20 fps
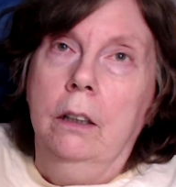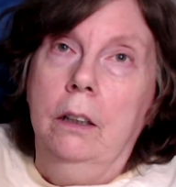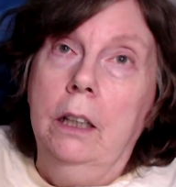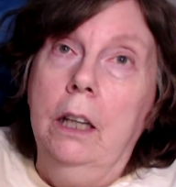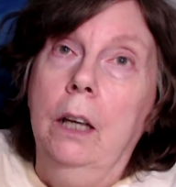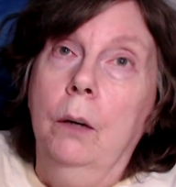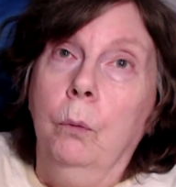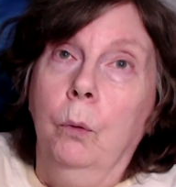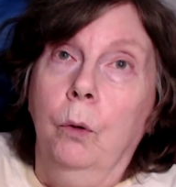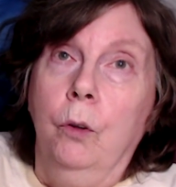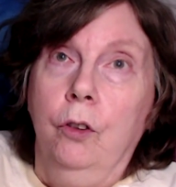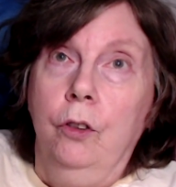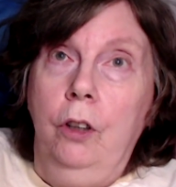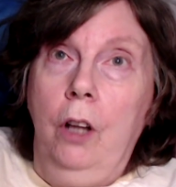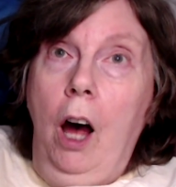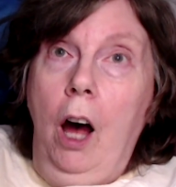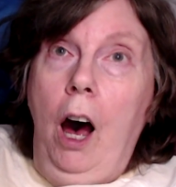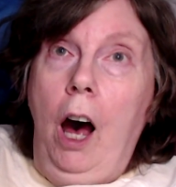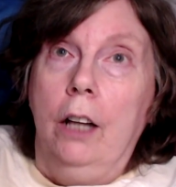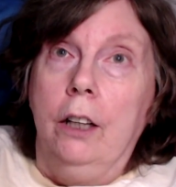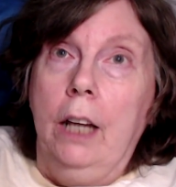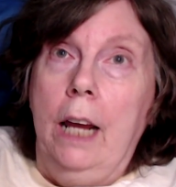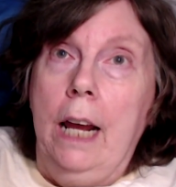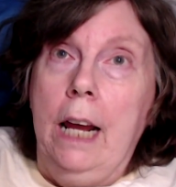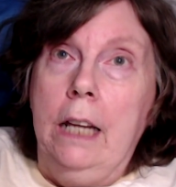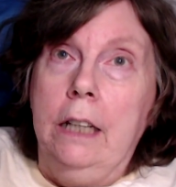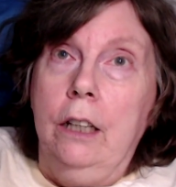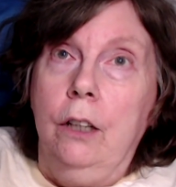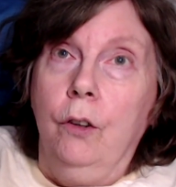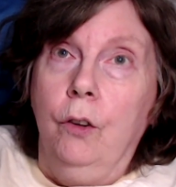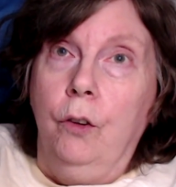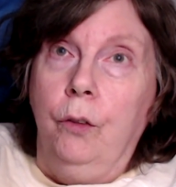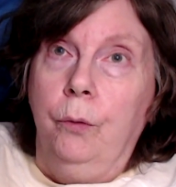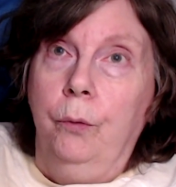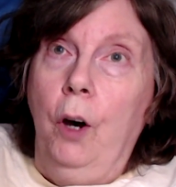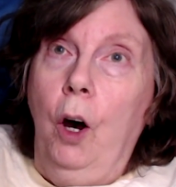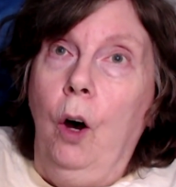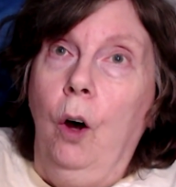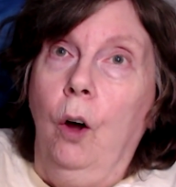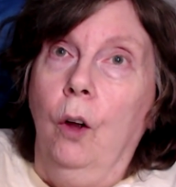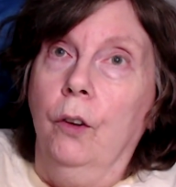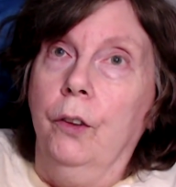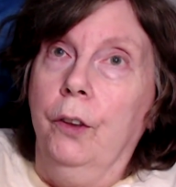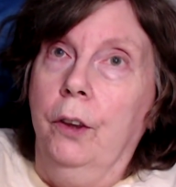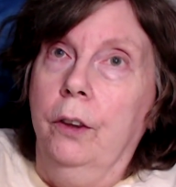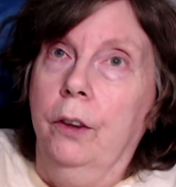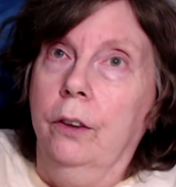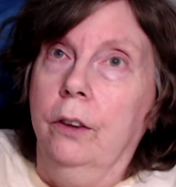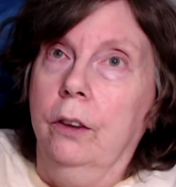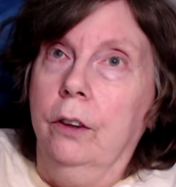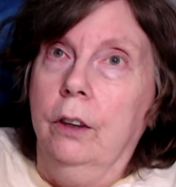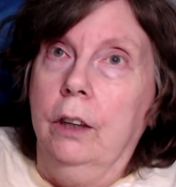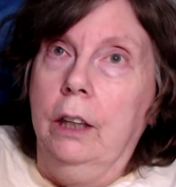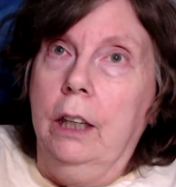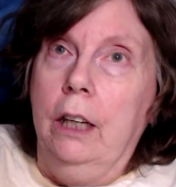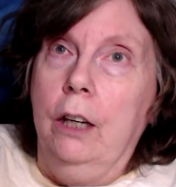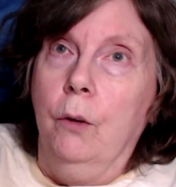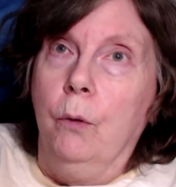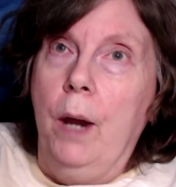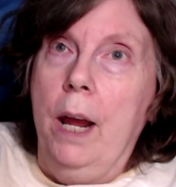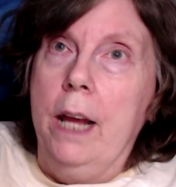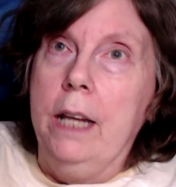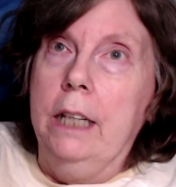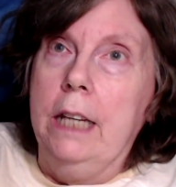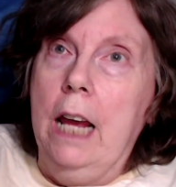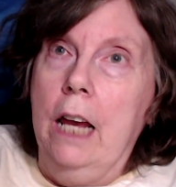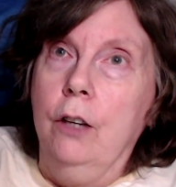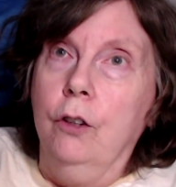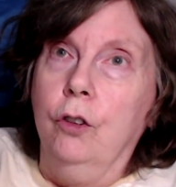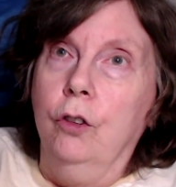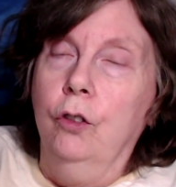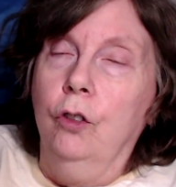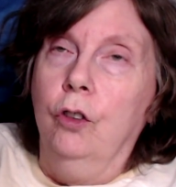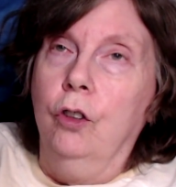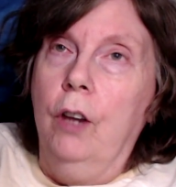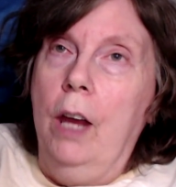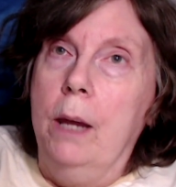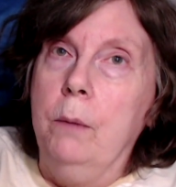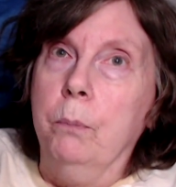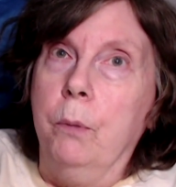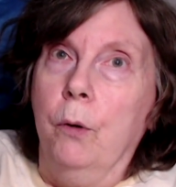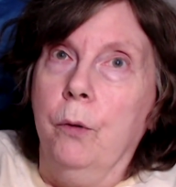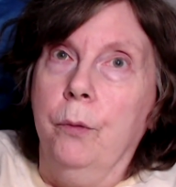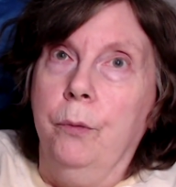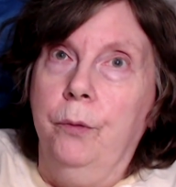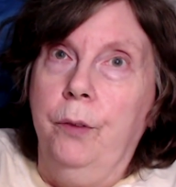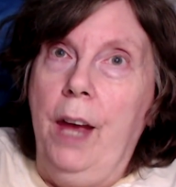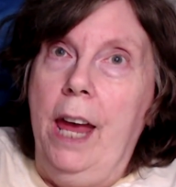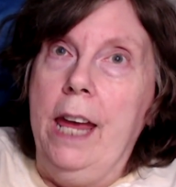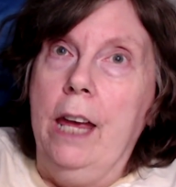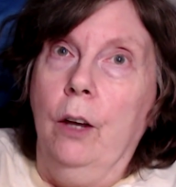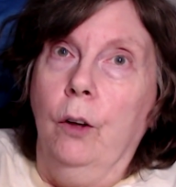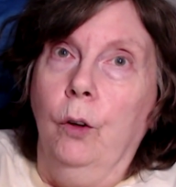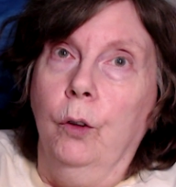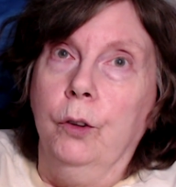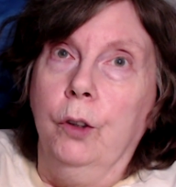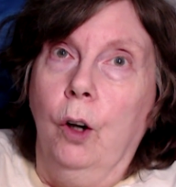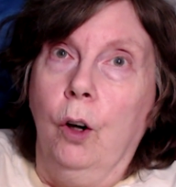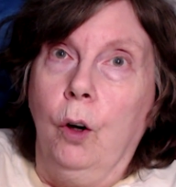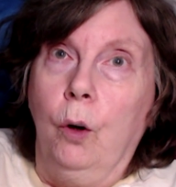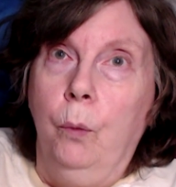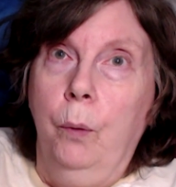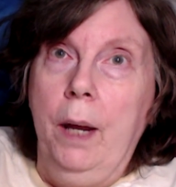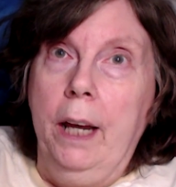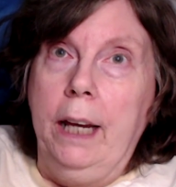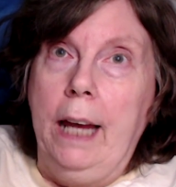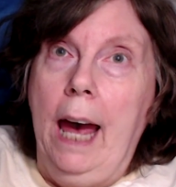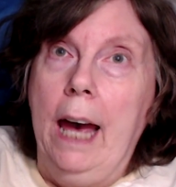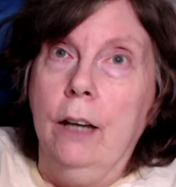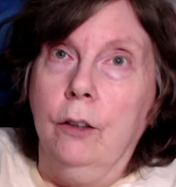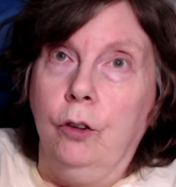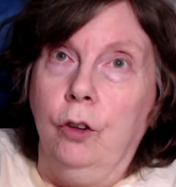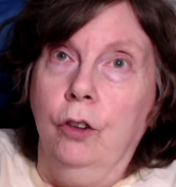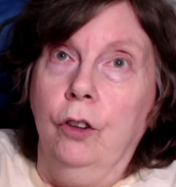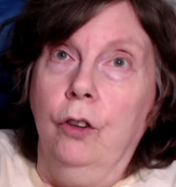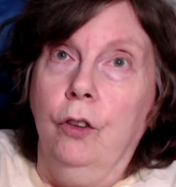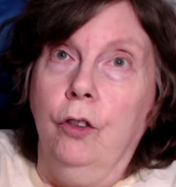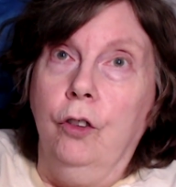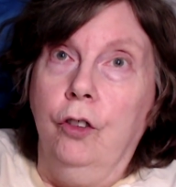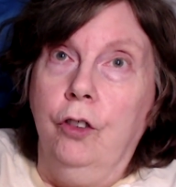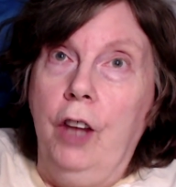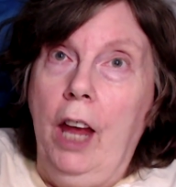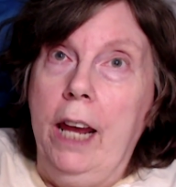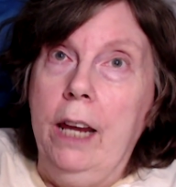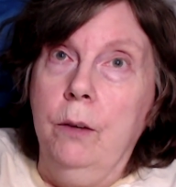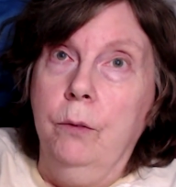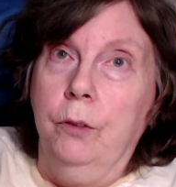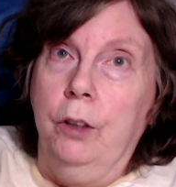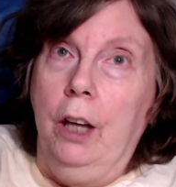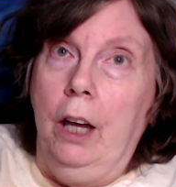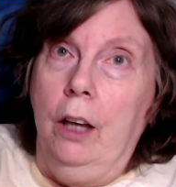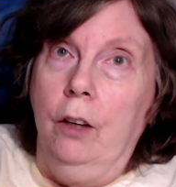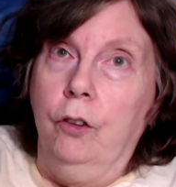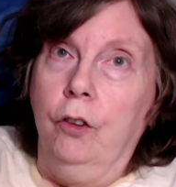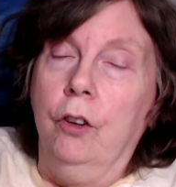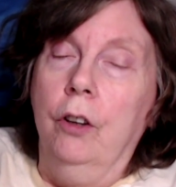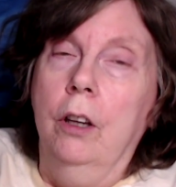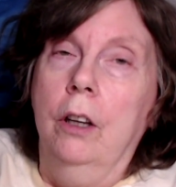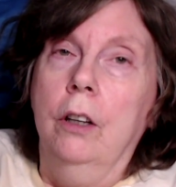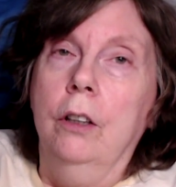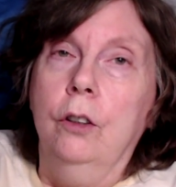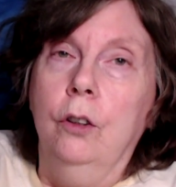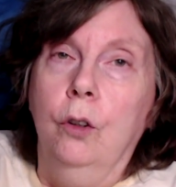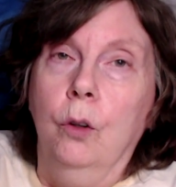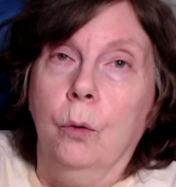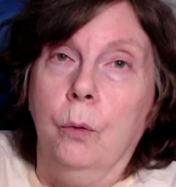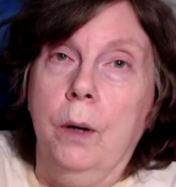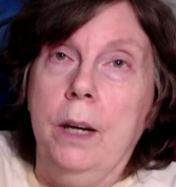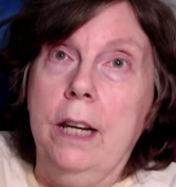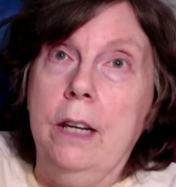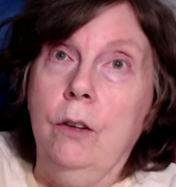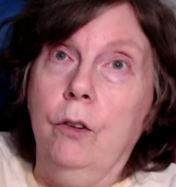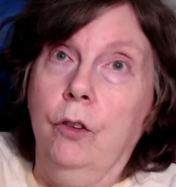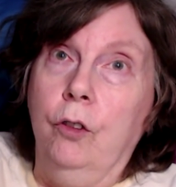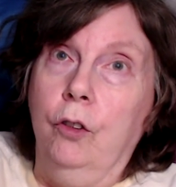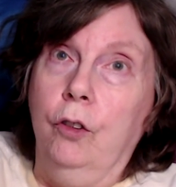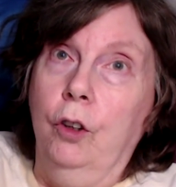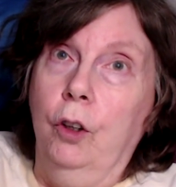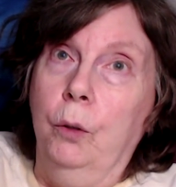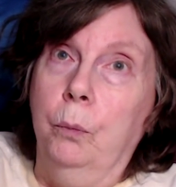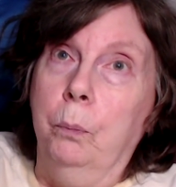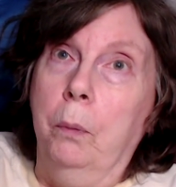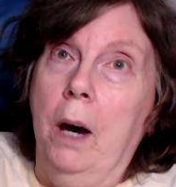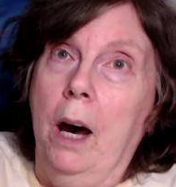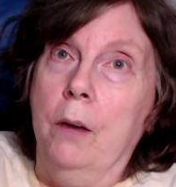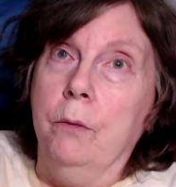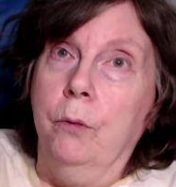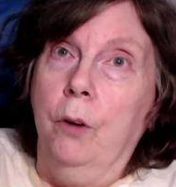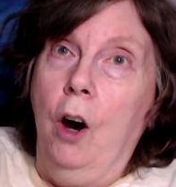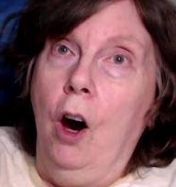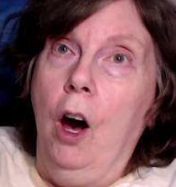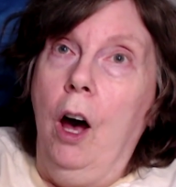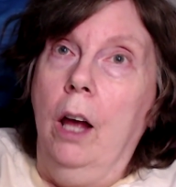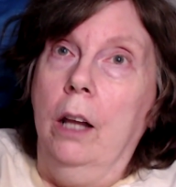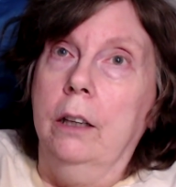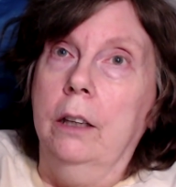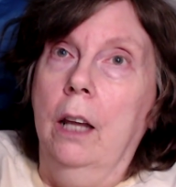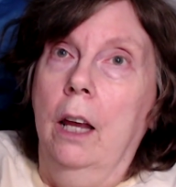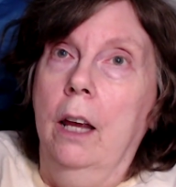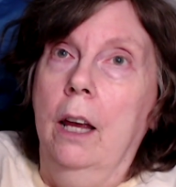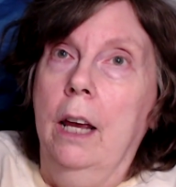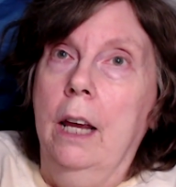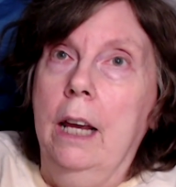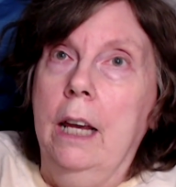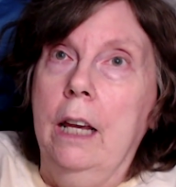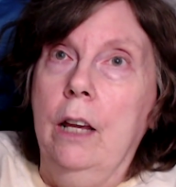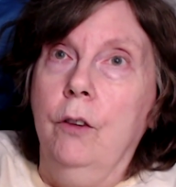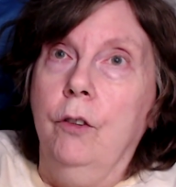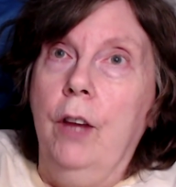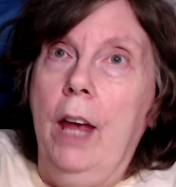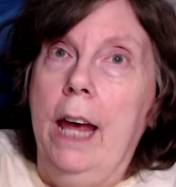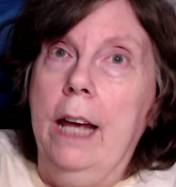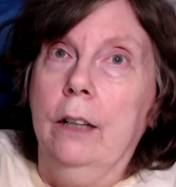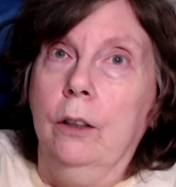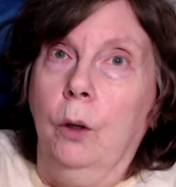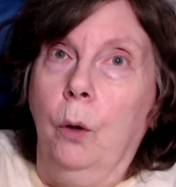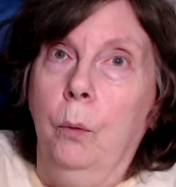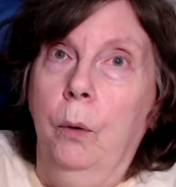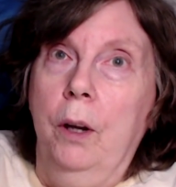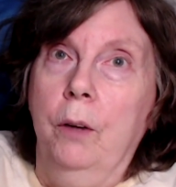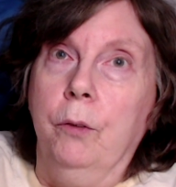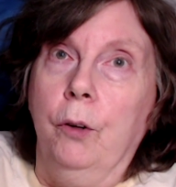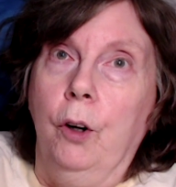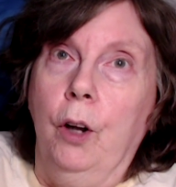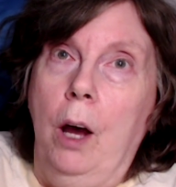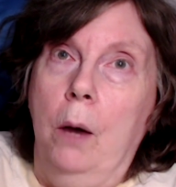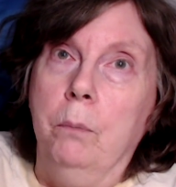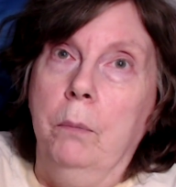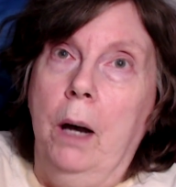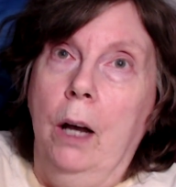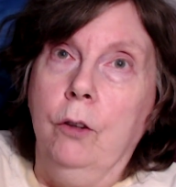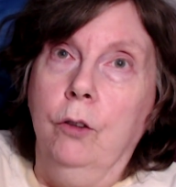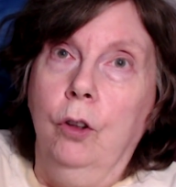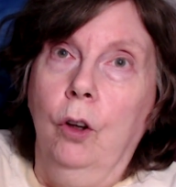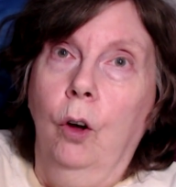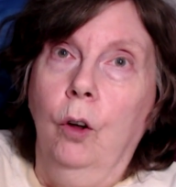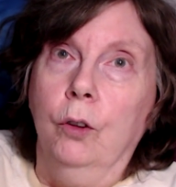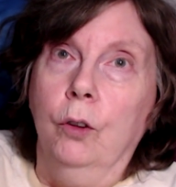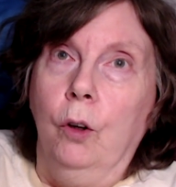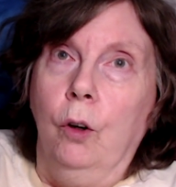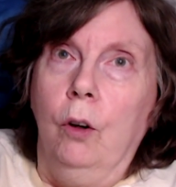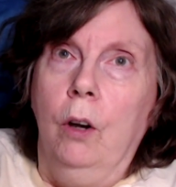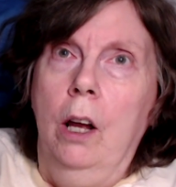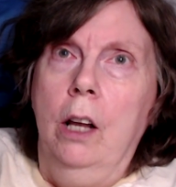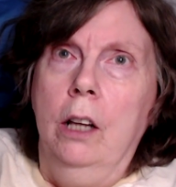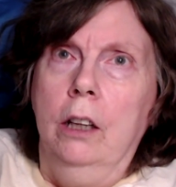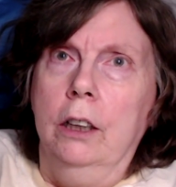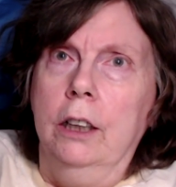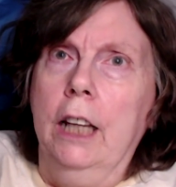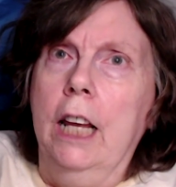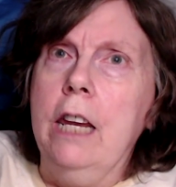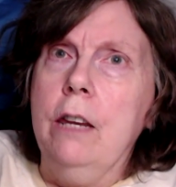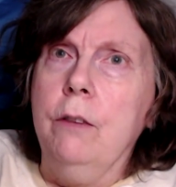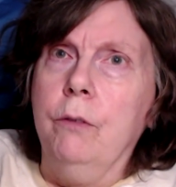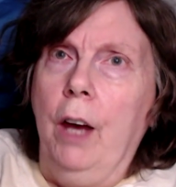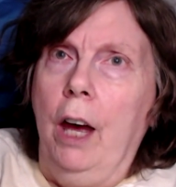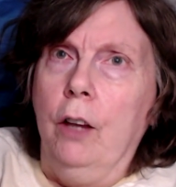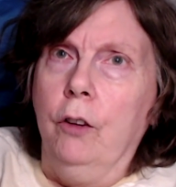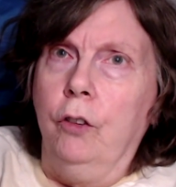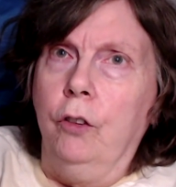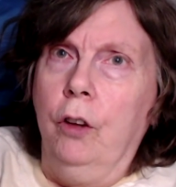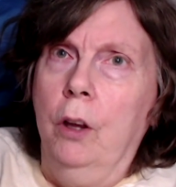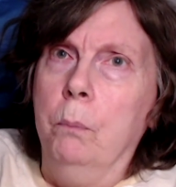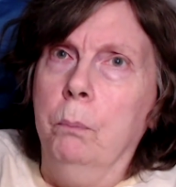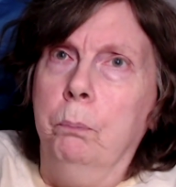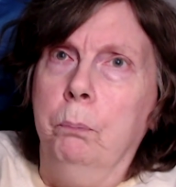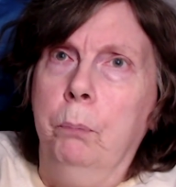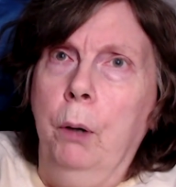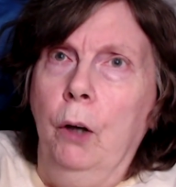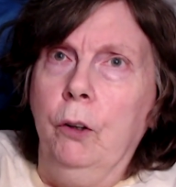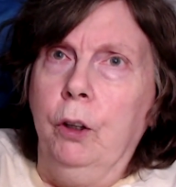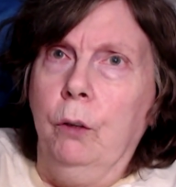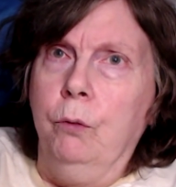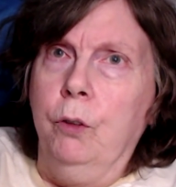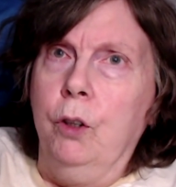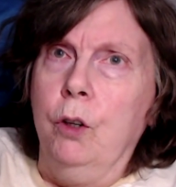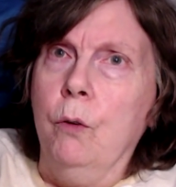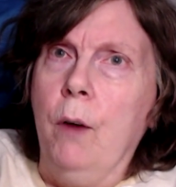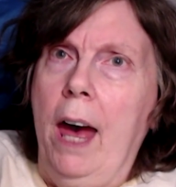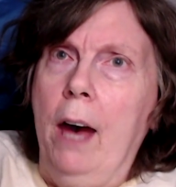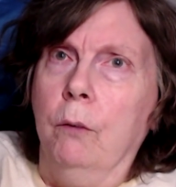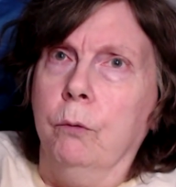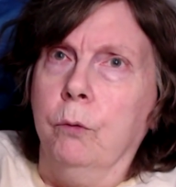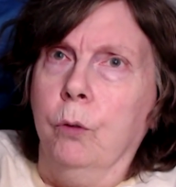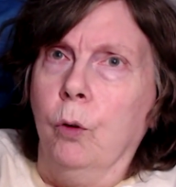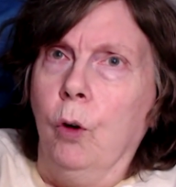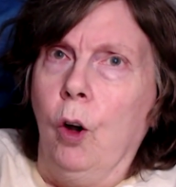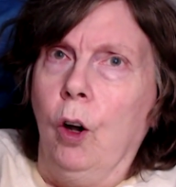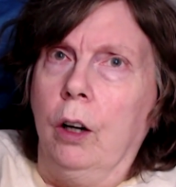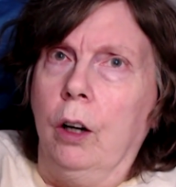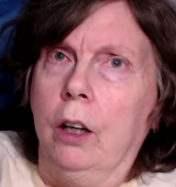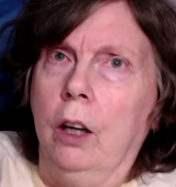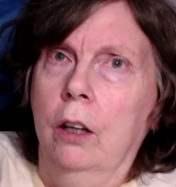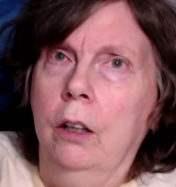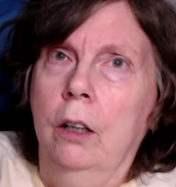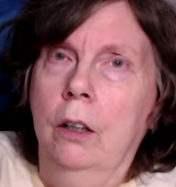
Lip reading: It was not Adia's fault. The irradiation chamber failed. Her quick actions saved us. Doree stood by Vonn. His hand quivered on my shoulder. Leave us. Both of you have work.